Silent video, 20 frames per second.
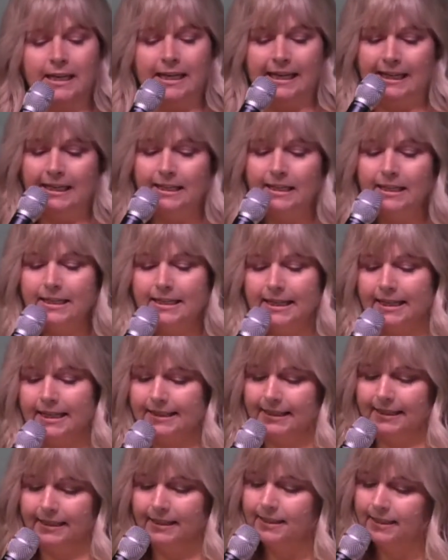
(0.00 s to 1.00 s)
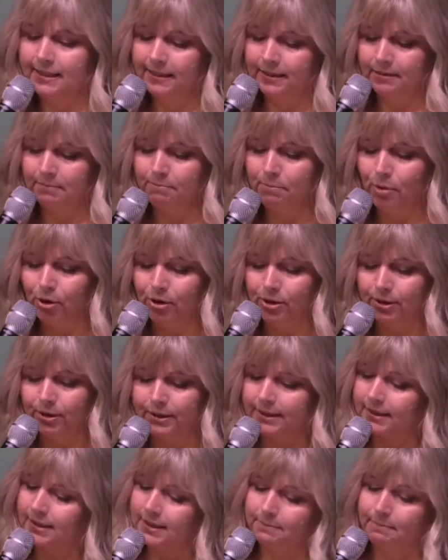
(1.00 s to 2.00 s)
into the desert,
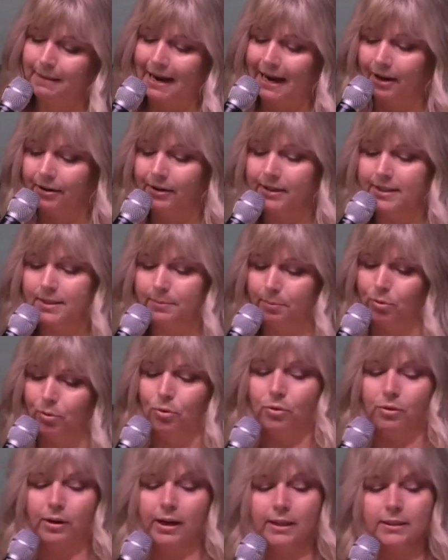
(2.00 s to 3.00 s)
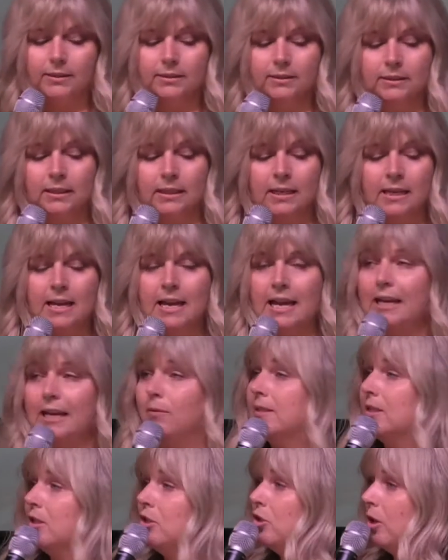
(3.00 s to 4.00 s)
Moses married Zipporah. He
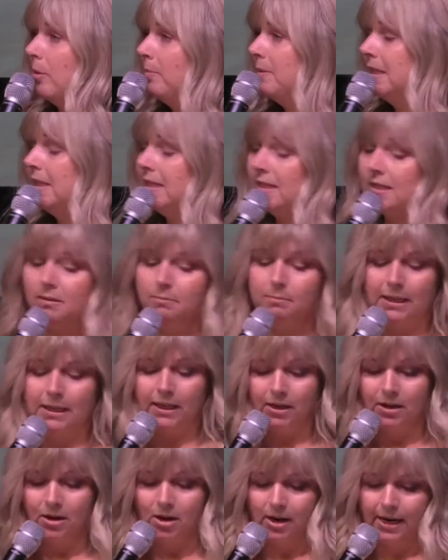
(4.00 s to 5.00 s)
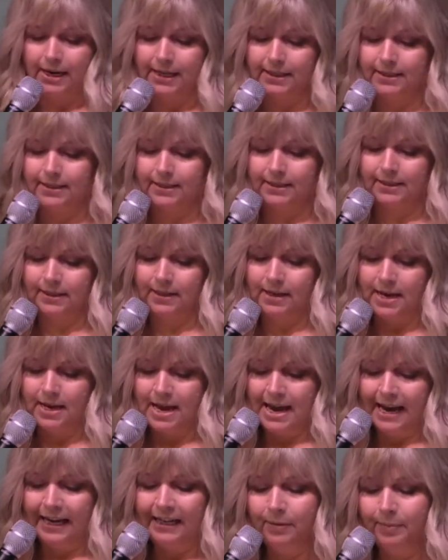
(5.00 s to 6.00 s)
was adopted into the Midianites,
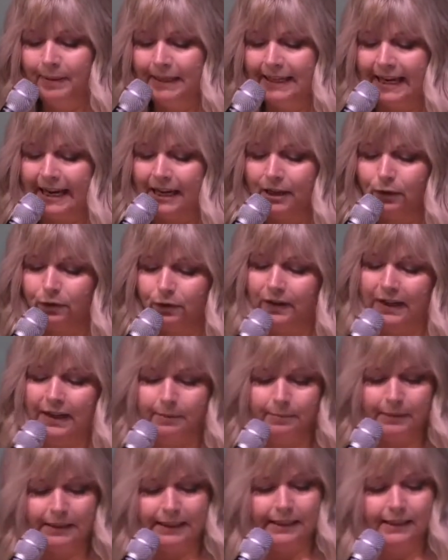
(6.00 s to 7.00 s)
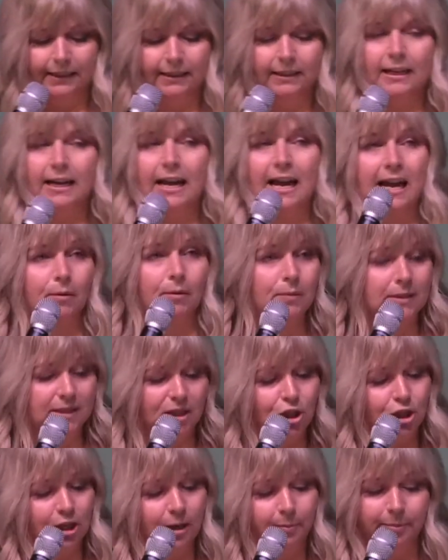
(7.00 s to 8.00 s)
and he began a family and was a
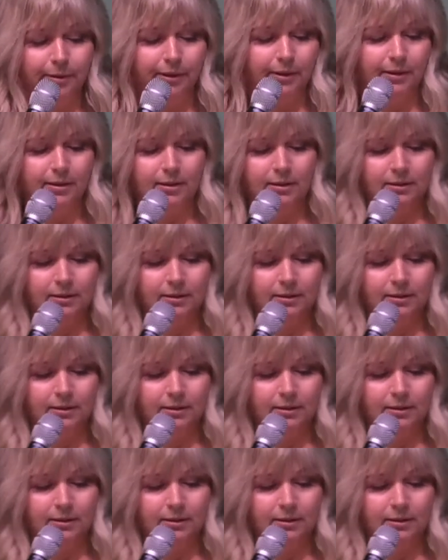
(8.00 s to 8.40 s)
shepherd.